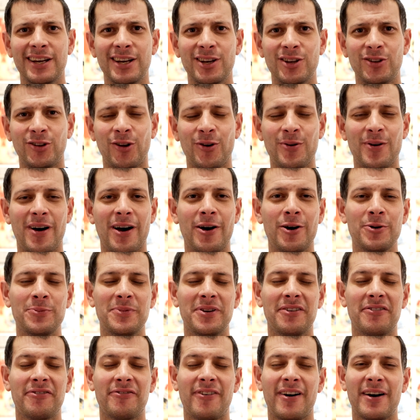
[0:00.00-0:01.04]
So I hope
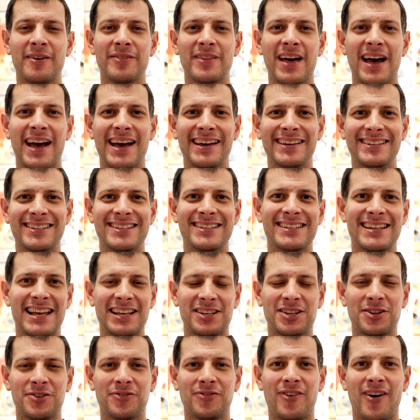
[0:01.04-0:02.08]
you found that as
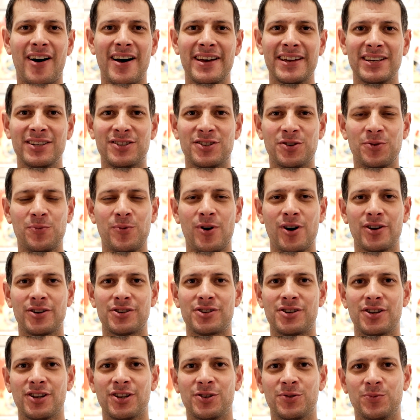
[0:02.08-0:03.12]
satisfying to
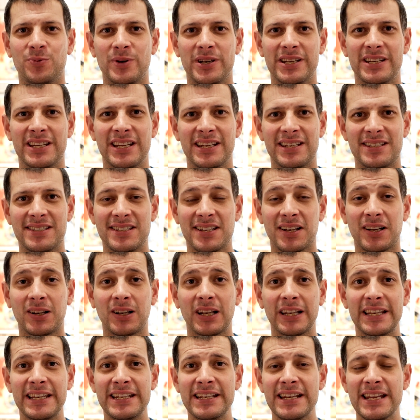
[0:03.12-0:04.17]
watch as we did to
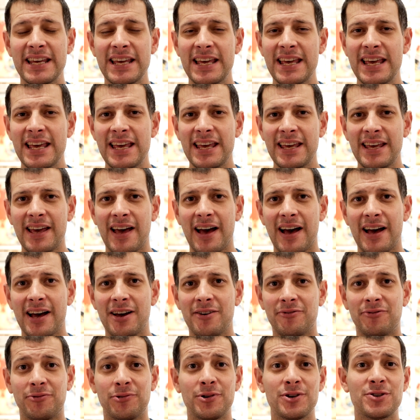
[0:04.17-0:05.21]
clean.
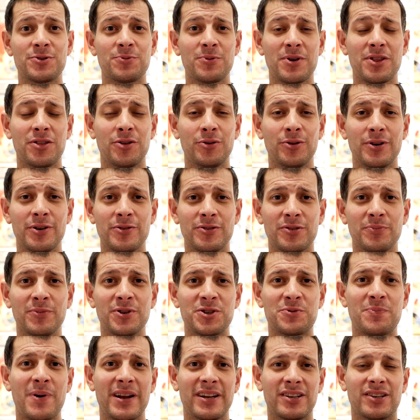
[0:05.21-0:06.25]
For us, we thought it was a
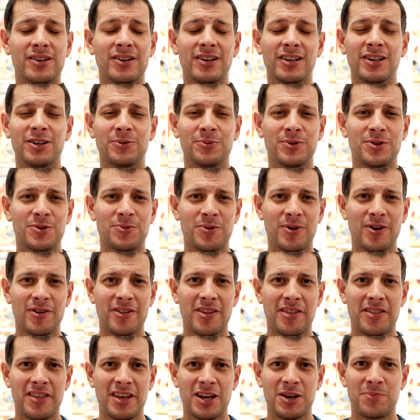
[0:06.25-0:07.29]
much better colour once we got
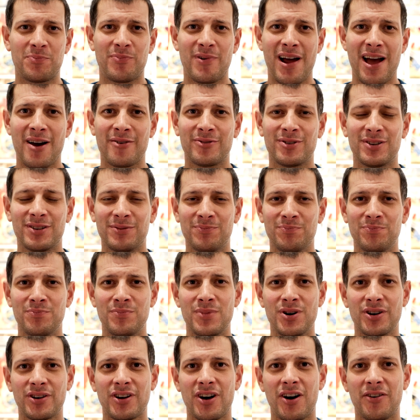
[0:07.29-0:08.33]
the thick brown
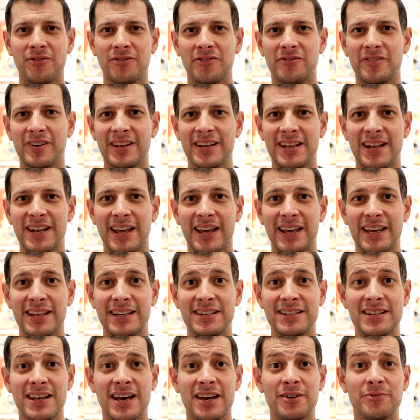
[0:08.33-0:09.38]
muck off of it,
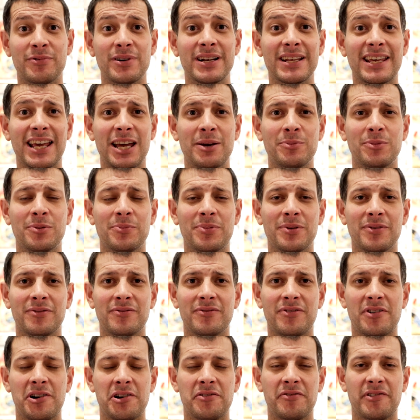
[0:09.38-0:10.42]
and it really came up
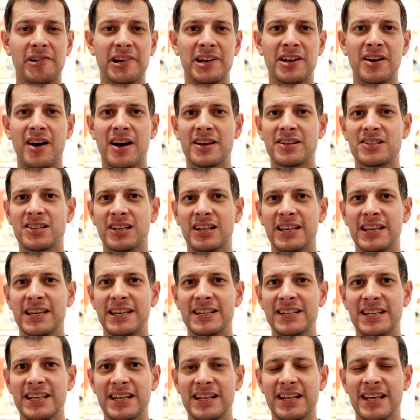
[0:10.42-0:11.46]
very, very nicely
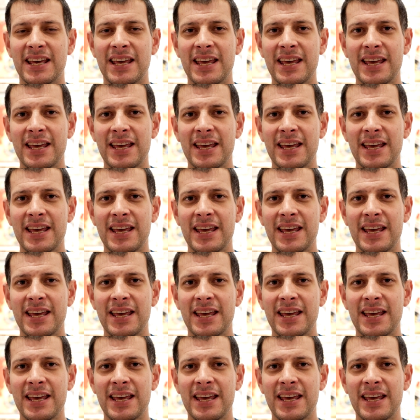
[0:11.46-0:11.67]
indeed.